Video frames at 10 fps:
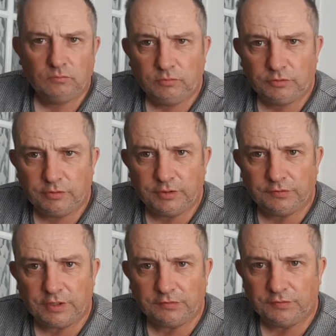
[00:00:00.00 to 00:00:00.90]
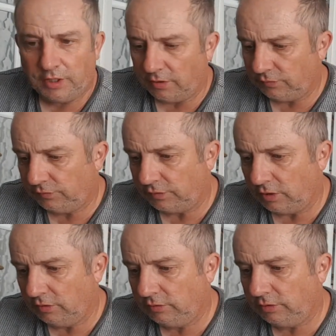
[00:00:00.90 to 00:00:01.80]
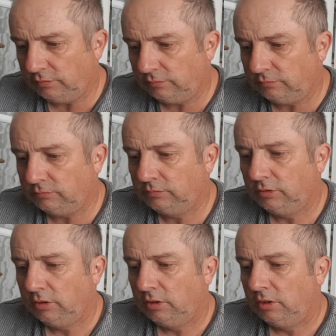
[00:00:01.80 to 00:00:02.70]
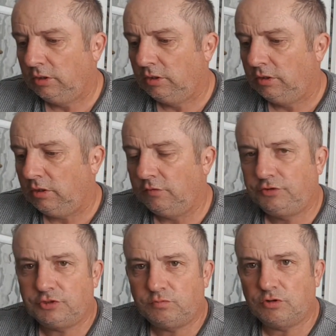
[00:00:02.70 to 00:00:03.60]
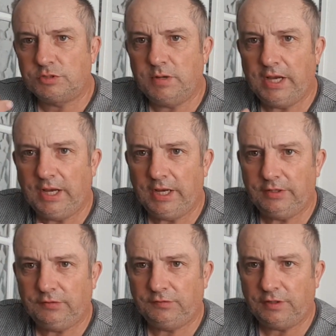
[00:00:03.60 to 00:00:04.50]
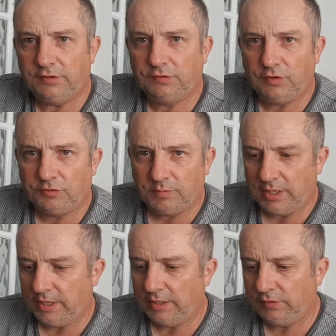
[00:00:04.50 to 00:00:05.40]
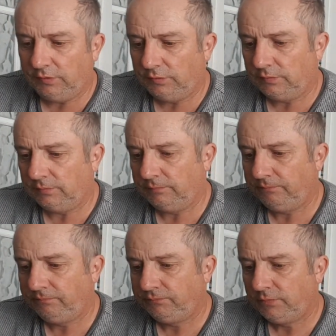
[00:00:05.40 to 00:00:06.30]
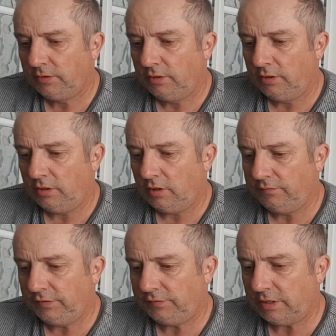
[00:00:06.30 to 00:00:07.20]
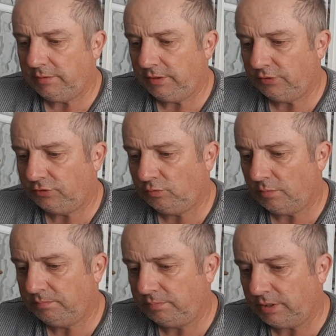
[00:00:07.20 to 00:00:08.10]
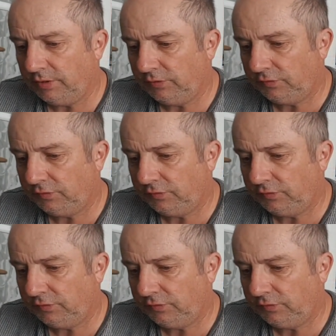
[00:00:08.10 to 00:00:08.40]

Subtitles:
We're doing the test now, so I've just washed my hands, sanitised my hands. I've examined the swab and